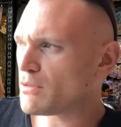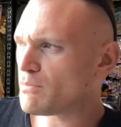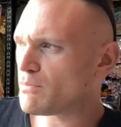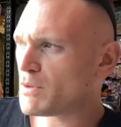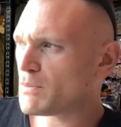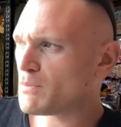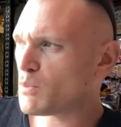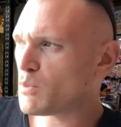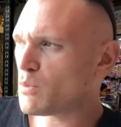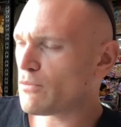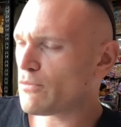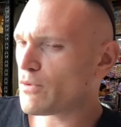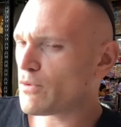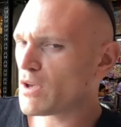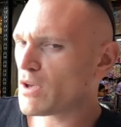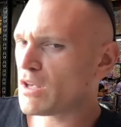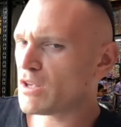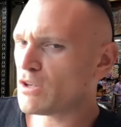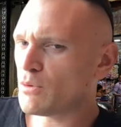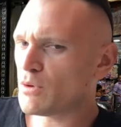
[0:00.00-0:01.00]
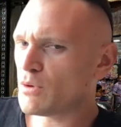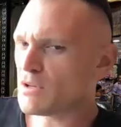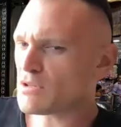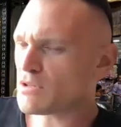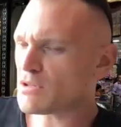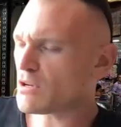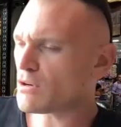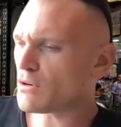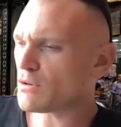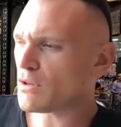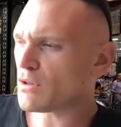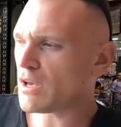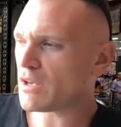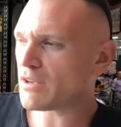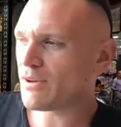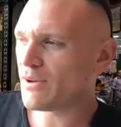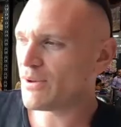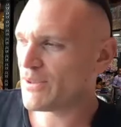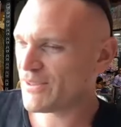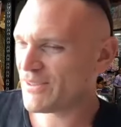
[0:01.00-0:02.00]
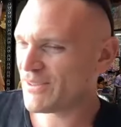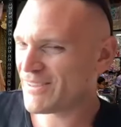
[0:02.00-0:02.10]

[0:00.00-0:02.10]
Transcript: people will forget you easier. Like,